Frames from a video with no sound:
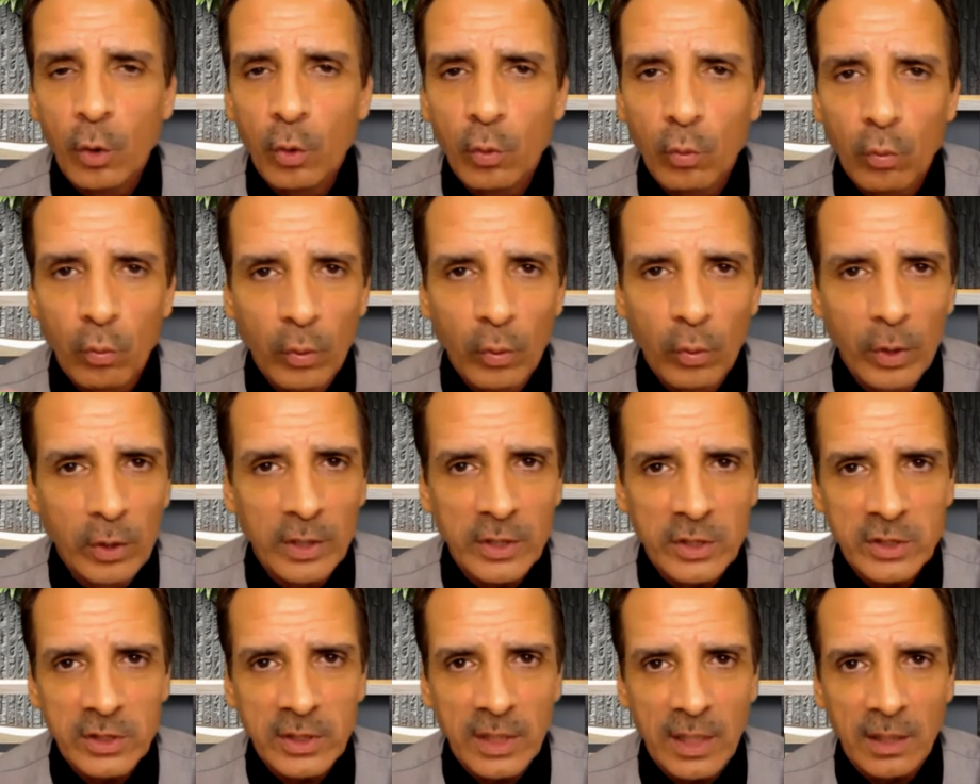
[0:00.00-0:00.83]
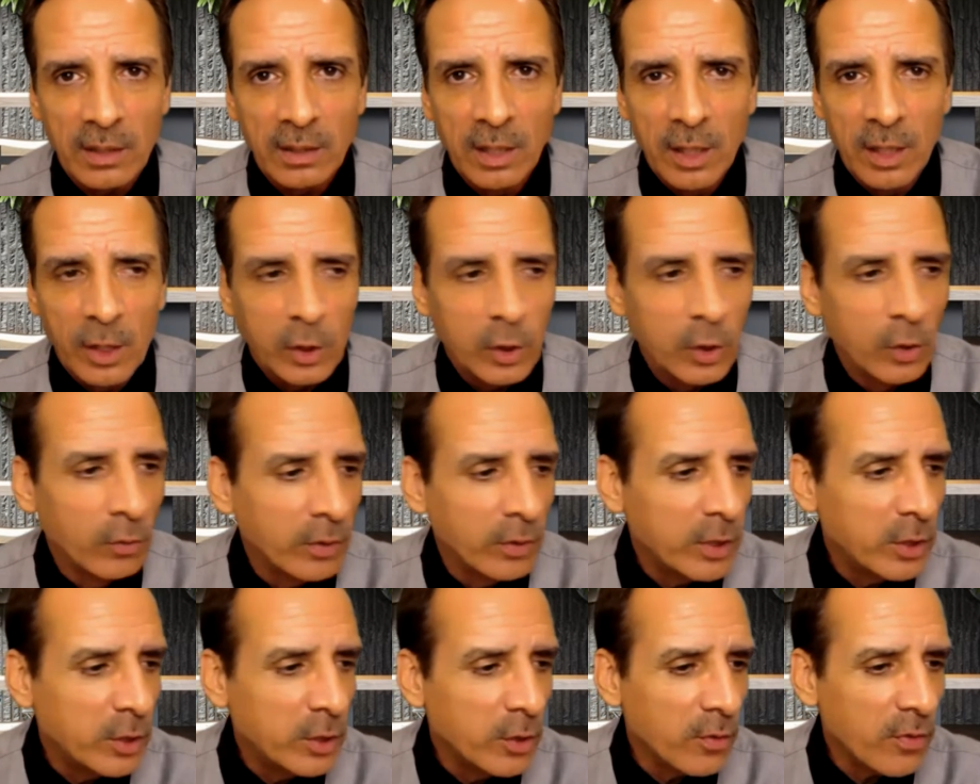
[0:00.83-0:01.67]
Real estate. You're
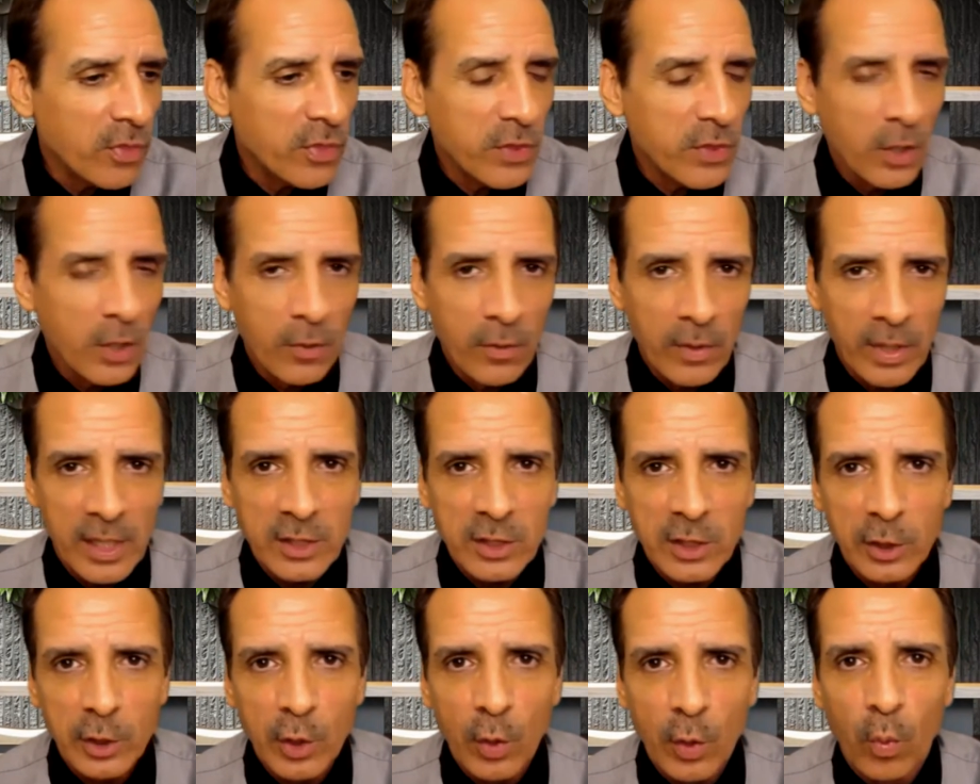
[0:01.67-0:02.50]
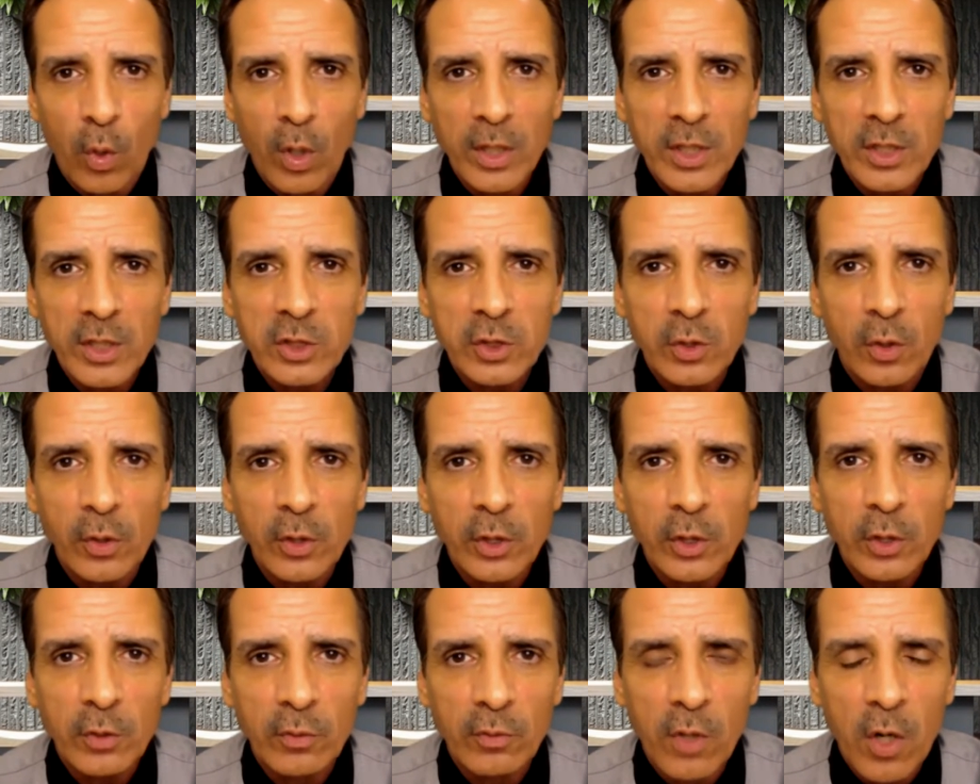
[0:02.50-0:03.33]
in your 30s and you want to
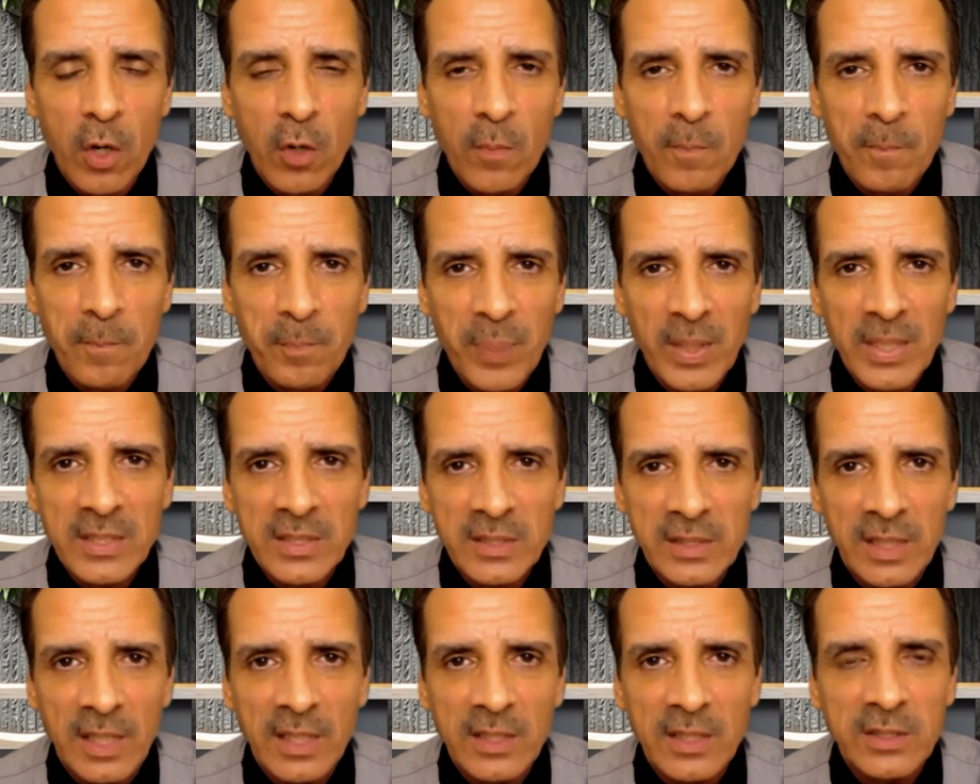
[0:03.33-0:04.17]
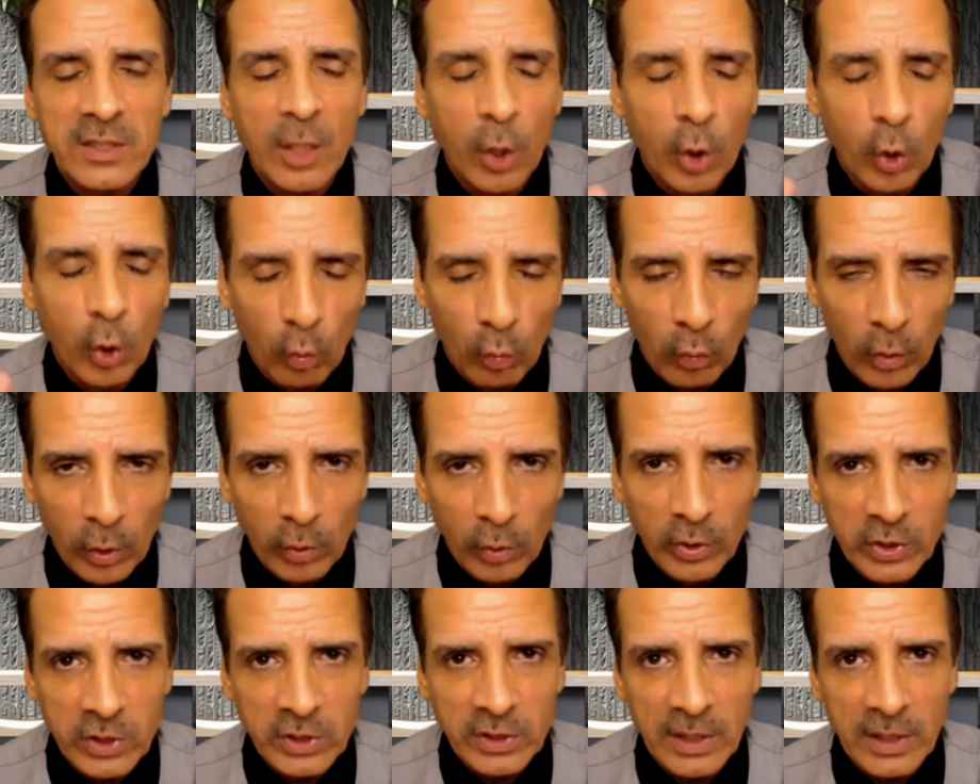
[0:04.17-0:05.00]
start your own business.
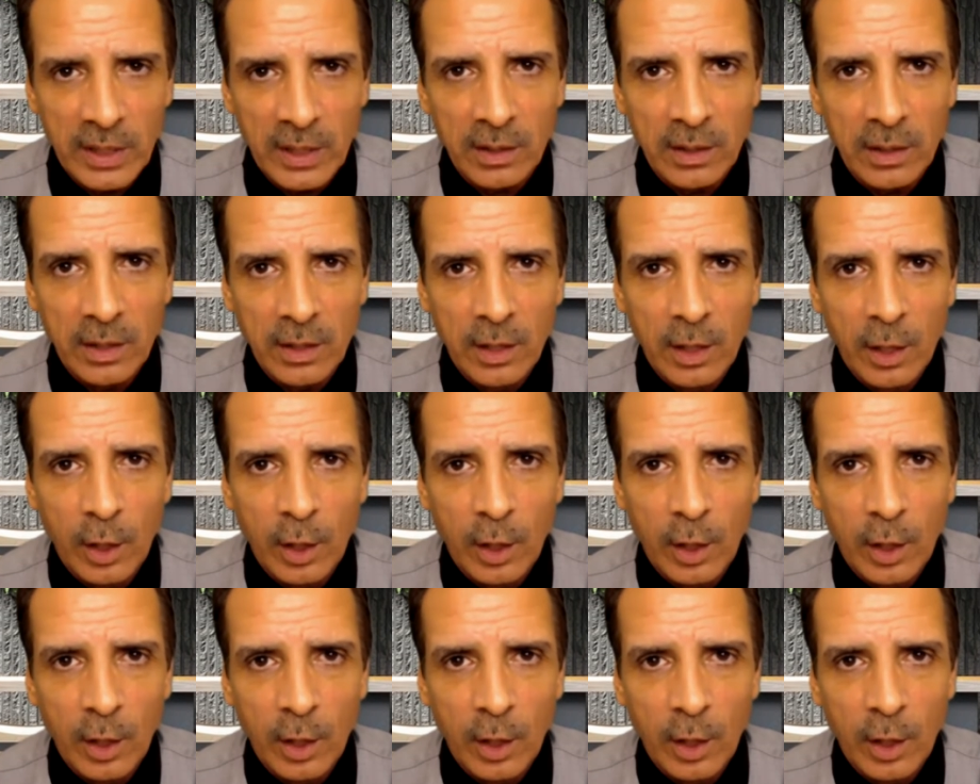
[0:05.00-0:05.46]
Real estate.